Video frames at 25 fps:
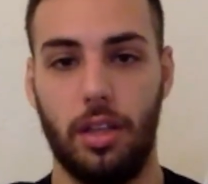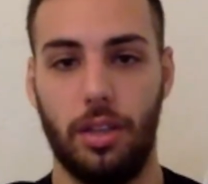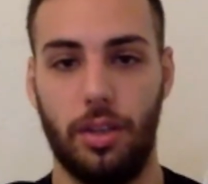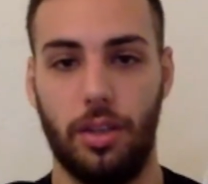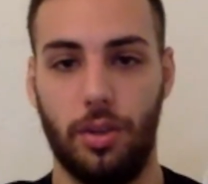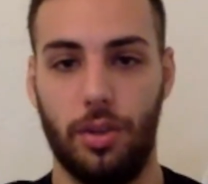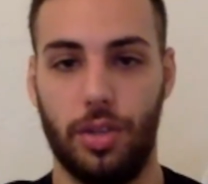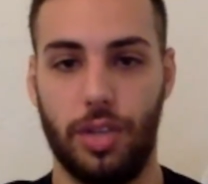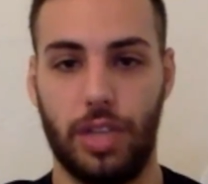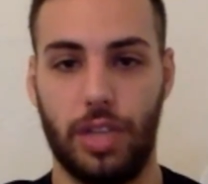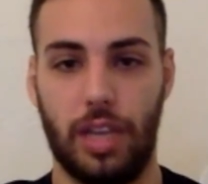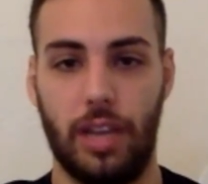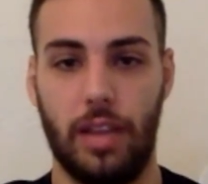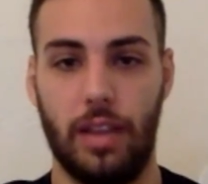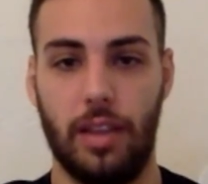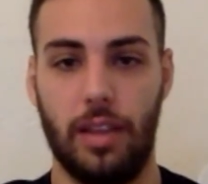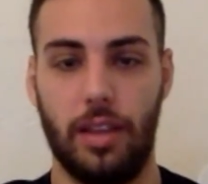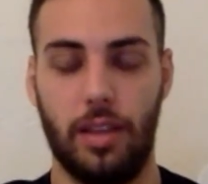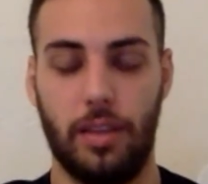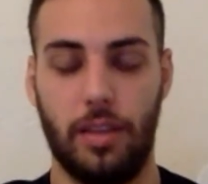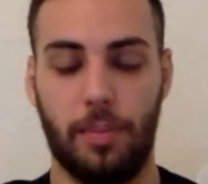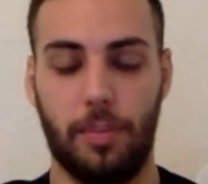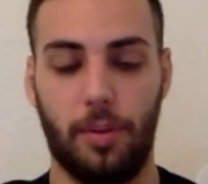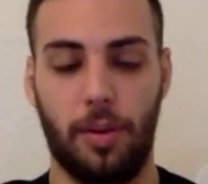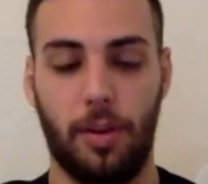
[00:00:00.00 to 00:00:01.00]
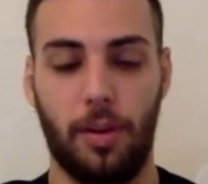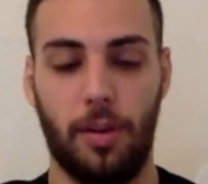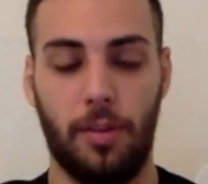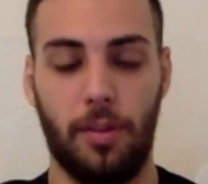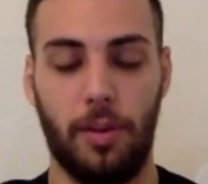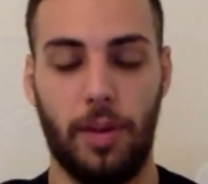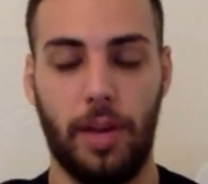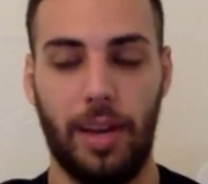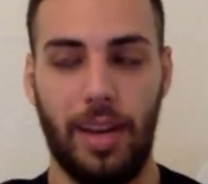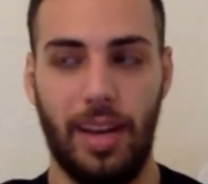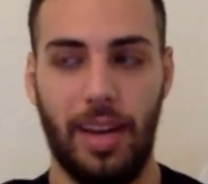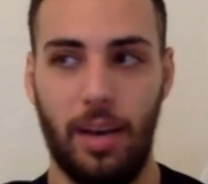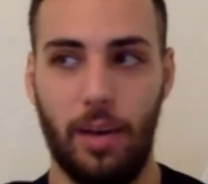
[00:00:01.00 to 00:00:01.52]
You just the problem
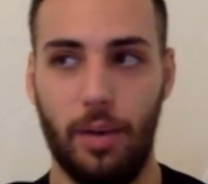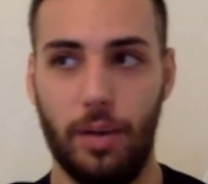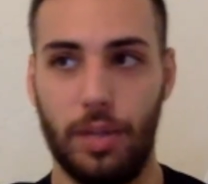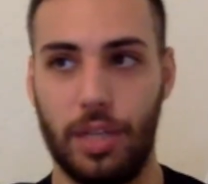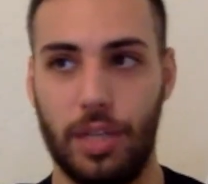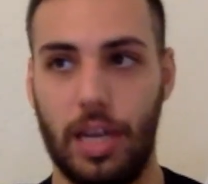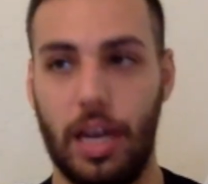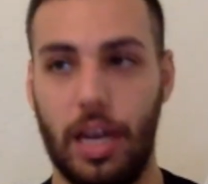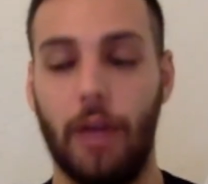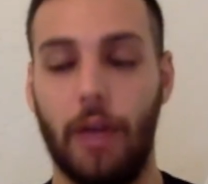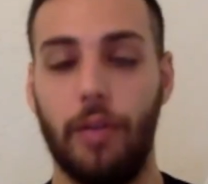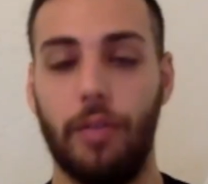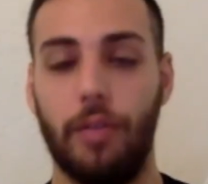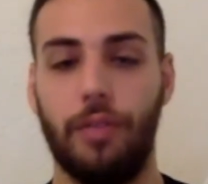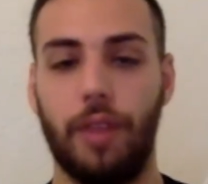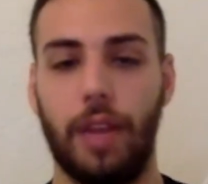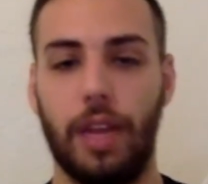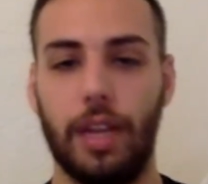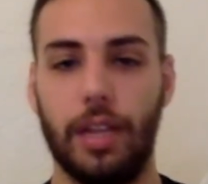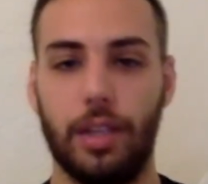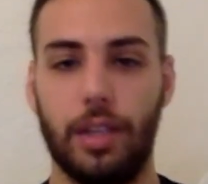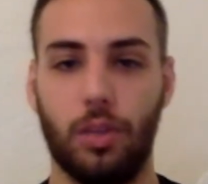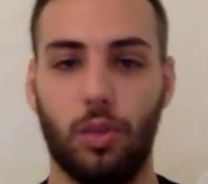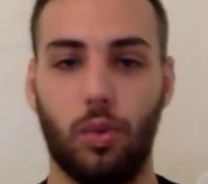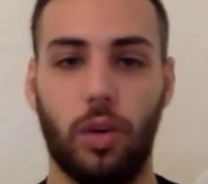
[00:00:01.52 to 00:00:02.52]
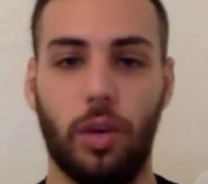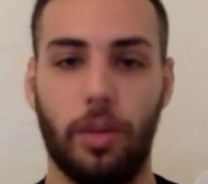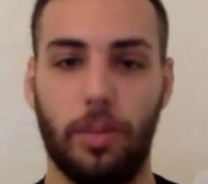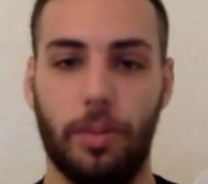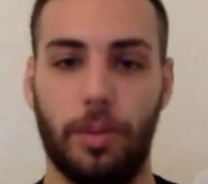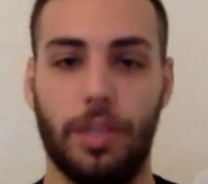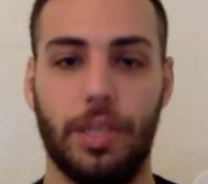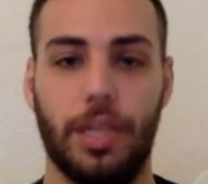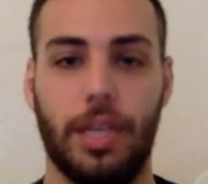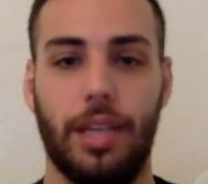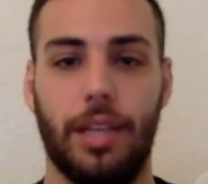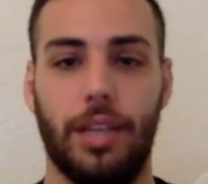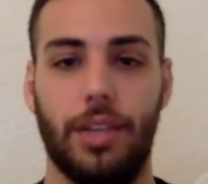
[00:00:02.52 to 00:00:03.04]
right now is how to find the twenty
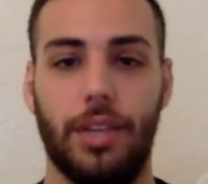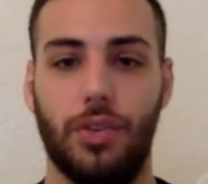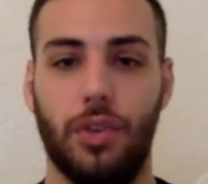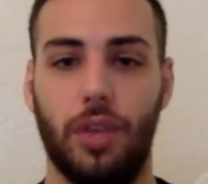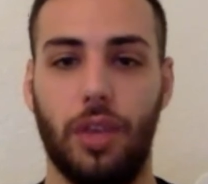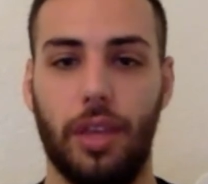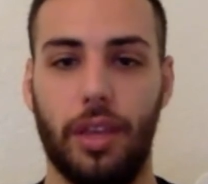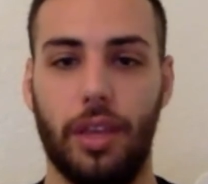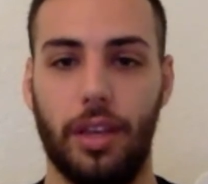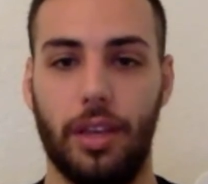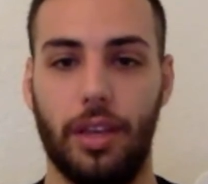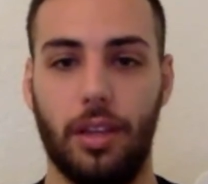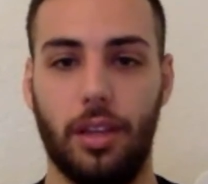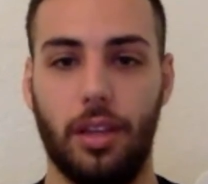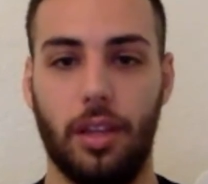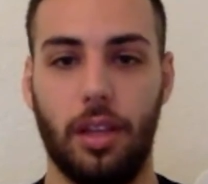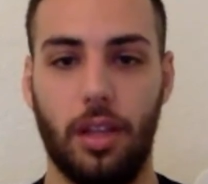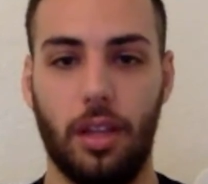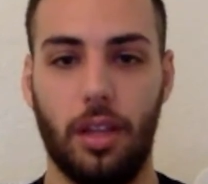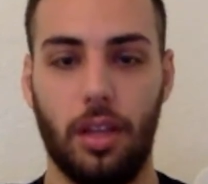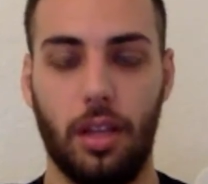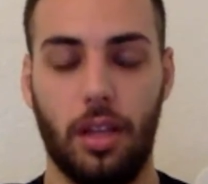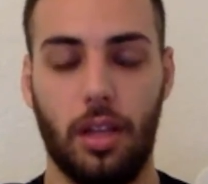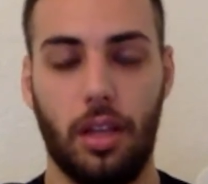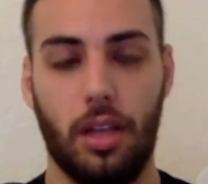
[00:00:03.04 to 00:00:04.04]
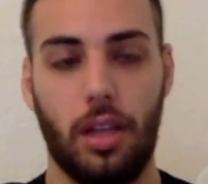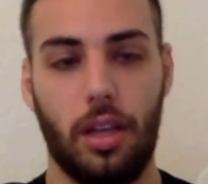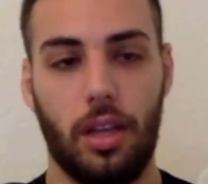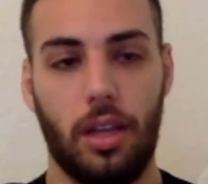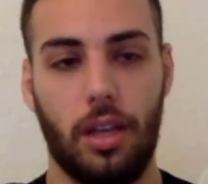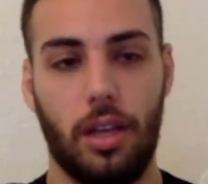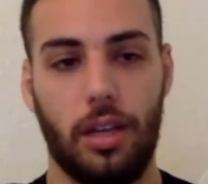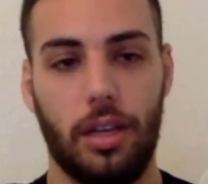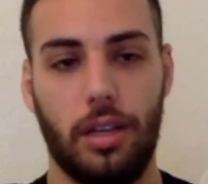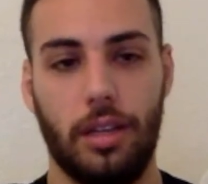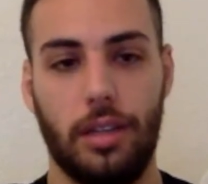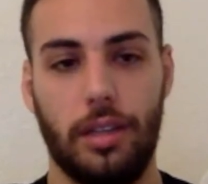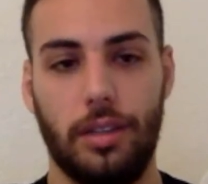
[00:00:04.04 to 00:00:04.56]
percent that's really good
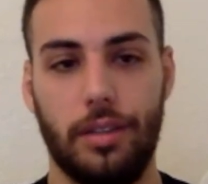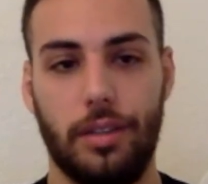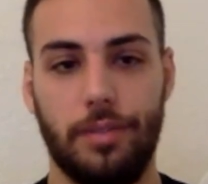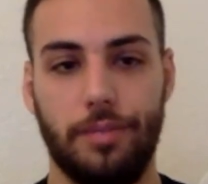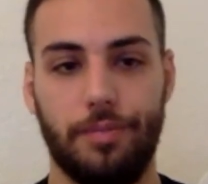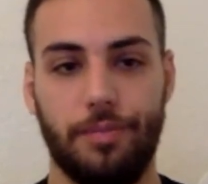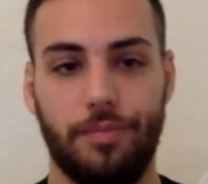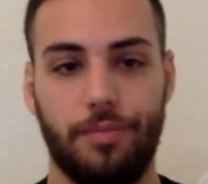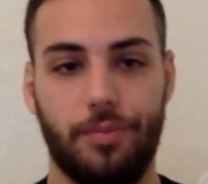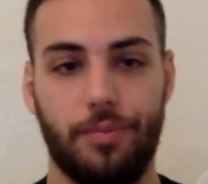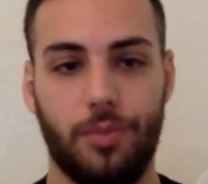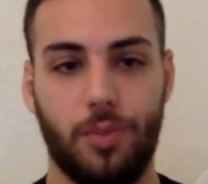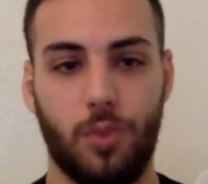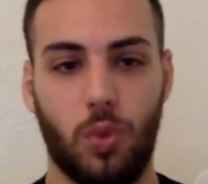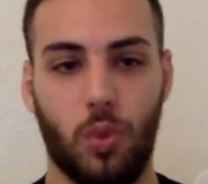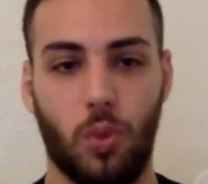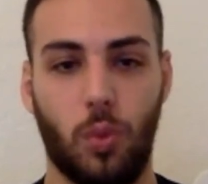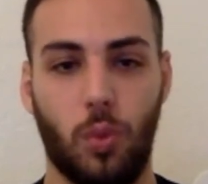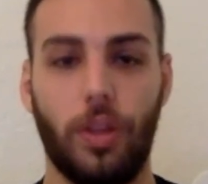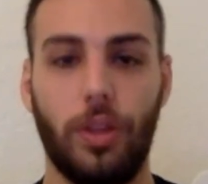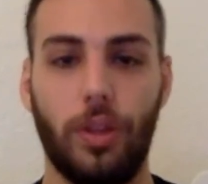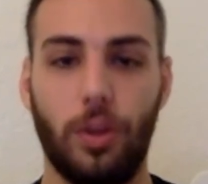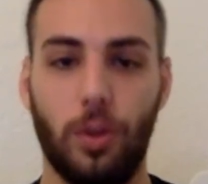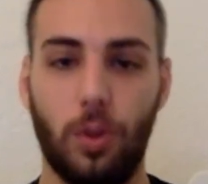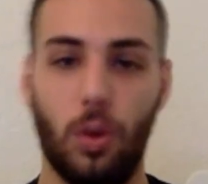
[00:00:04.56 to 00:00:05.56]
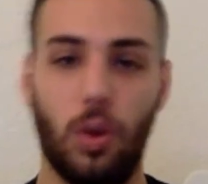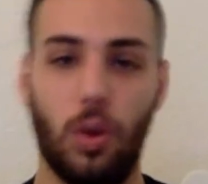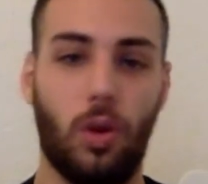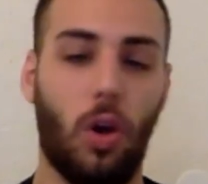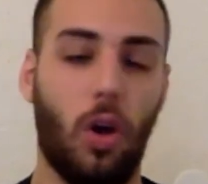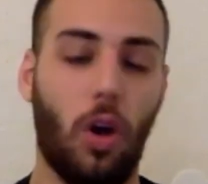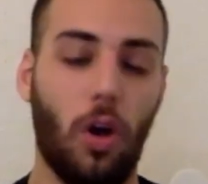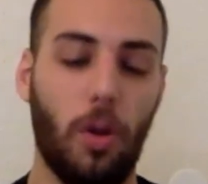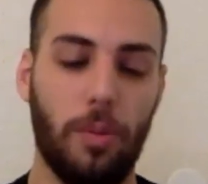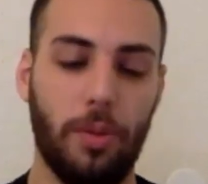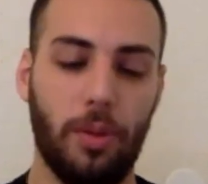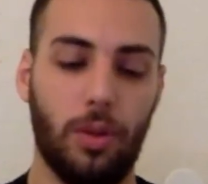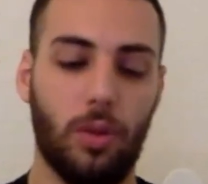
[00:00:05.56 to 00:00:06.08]
um, so when you
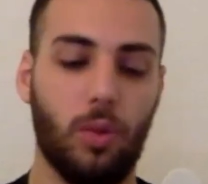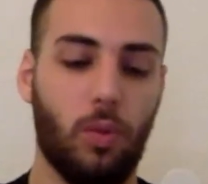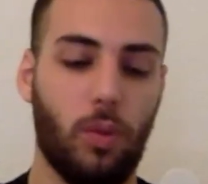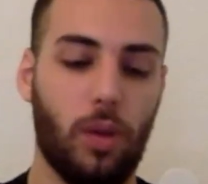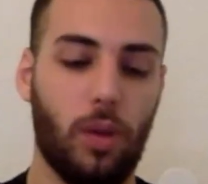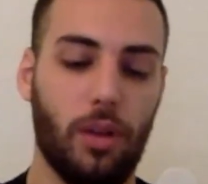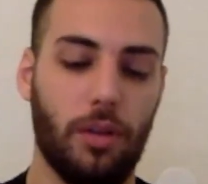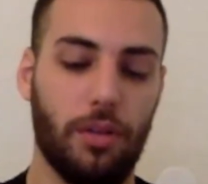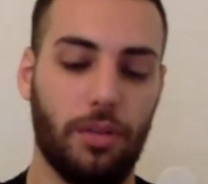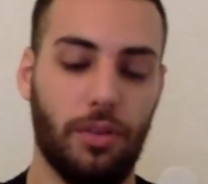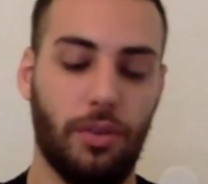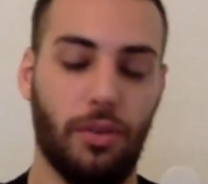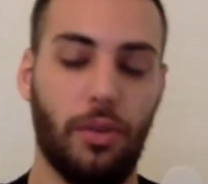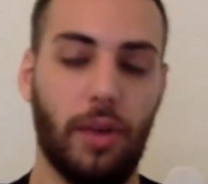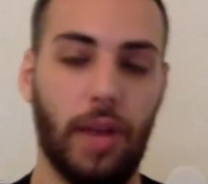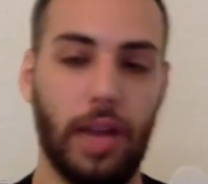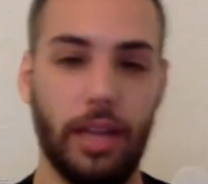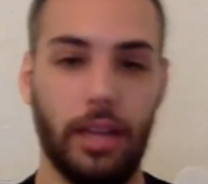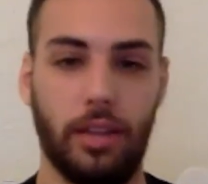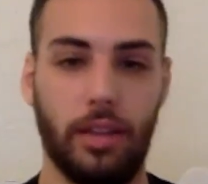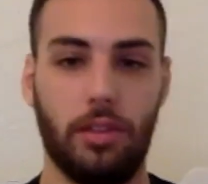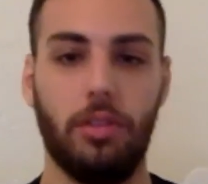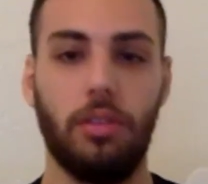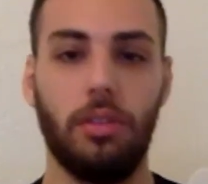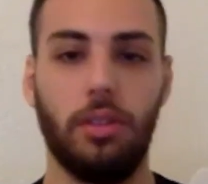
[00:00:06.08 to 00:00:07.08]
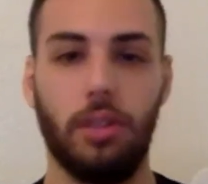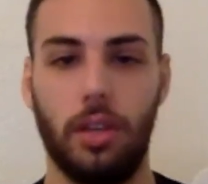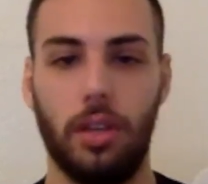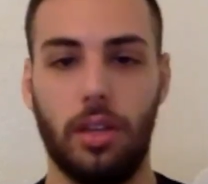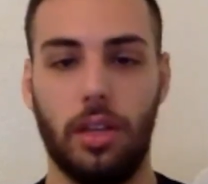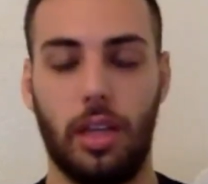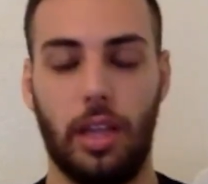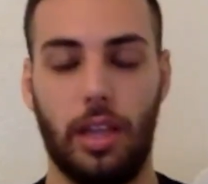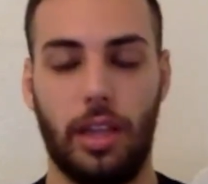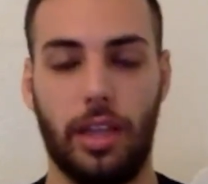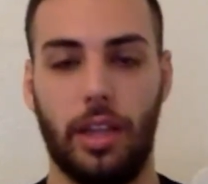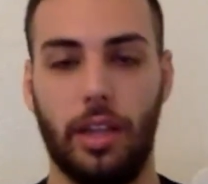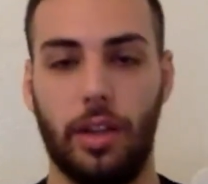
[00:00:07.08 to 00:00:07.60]
hop into one of the right,
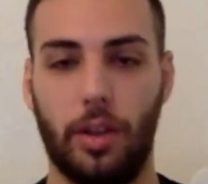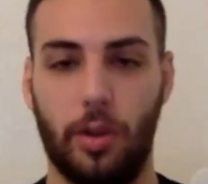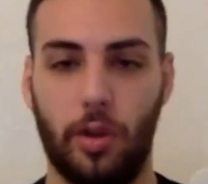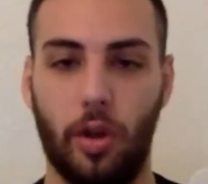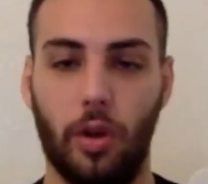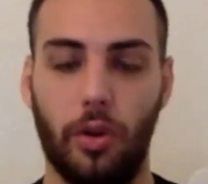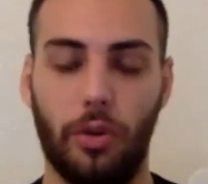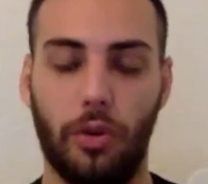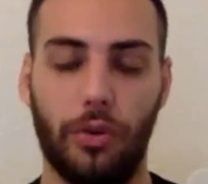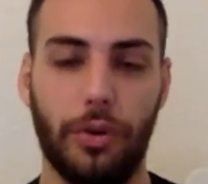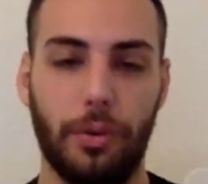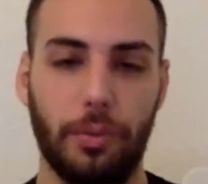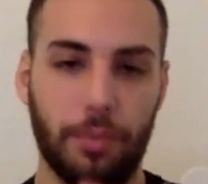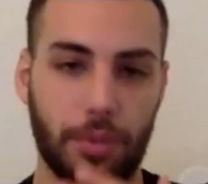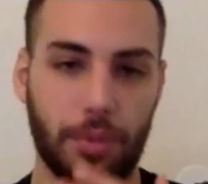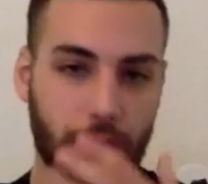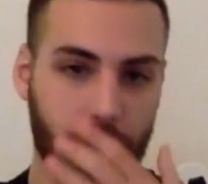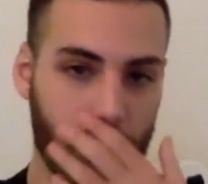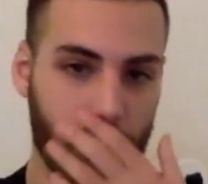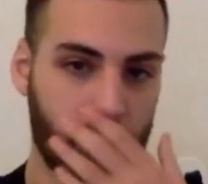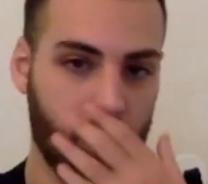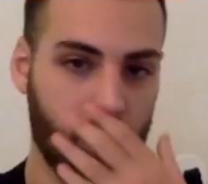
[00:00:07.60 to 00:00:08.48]
I think they're called rooms.